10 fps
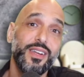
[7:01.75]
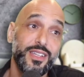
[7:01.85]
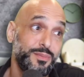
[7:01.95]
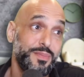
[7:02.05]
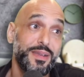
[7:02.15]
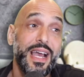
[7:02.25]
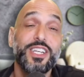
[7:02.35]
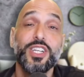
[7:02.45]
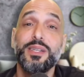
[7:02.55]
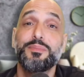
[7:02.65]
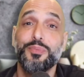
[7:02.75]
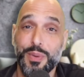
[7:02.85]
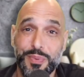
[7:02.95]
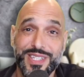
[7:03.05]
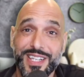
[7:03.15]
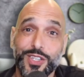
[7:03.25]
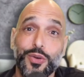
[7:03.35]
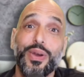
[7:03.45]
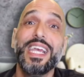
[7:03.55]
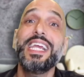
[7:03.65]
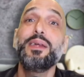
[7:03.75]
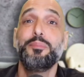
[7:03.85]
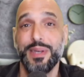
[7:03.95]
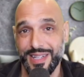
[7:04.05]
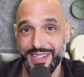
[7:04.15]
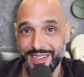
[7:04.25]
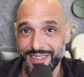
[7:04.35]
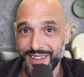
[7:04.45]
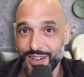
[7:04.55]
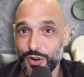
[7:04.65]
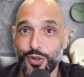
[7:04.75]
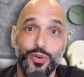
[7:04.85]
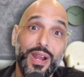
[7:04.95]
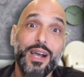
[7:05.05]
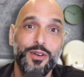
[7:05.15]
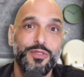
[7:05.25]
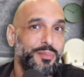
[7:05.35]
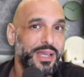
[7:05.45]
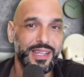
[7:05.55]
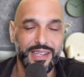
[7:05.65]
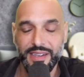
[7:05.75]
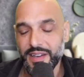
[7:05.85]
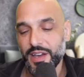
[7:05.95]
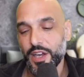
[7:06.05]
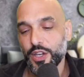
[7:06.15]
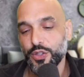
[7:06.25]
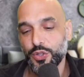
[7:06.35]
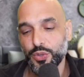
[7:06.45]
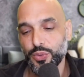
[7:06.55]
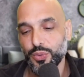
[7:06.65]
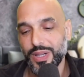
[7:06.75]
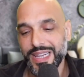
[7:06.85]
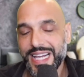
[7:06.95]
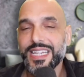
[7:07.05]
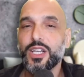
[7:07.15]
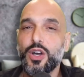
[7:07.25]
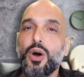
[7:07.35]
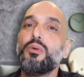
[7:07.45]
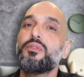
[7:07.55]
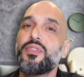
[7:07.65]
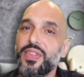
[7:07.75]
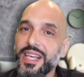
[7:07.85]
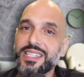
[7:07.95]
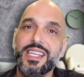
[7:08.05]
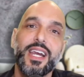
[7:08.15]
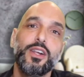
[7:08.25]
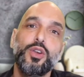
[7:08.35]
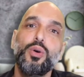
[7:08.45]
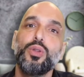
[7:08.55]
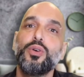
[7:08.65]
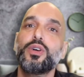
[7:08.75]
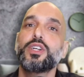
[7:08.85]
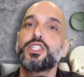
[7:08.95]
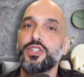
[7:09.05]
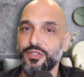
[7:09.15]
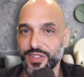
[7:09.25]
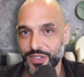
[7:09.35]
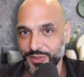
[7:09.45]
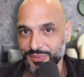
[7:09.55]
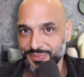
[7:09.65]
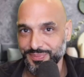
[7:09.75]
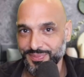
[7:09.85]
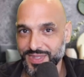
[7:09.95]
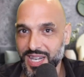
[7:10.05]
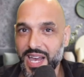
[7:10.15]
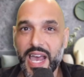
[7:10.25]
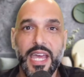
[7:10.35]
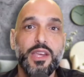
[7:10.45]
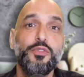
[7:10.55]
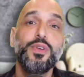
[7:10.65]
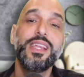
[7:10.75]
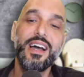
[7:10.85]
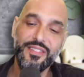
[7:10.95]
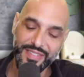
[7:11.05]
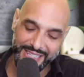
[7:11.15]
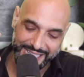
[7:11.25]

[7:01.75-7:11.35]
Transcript: it actually represents your inability or your lack of ability to let go of things that are no longer serving you. And if we dive